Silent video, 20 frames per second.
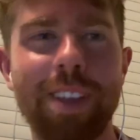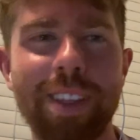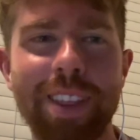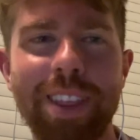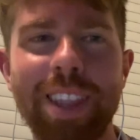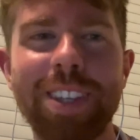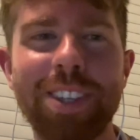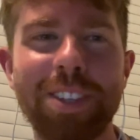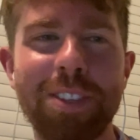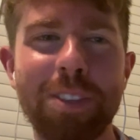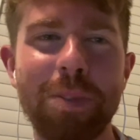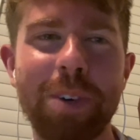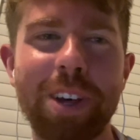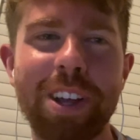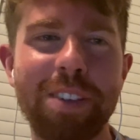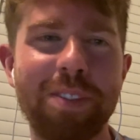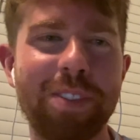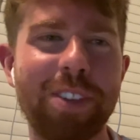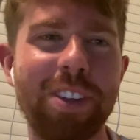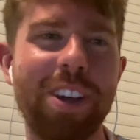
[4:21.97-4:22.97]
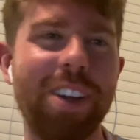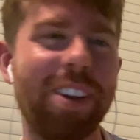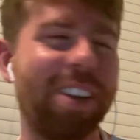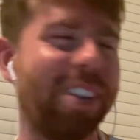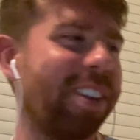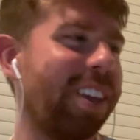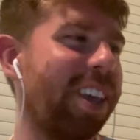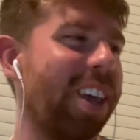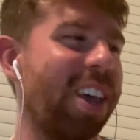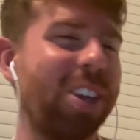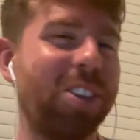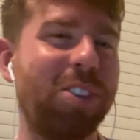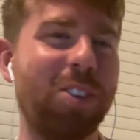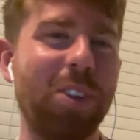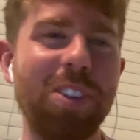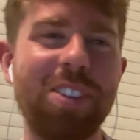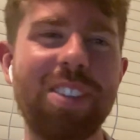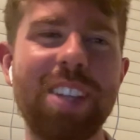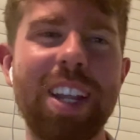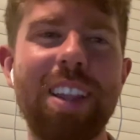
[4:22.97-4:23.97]
This is the Word of God. And
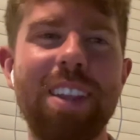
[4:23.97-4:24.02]
someone said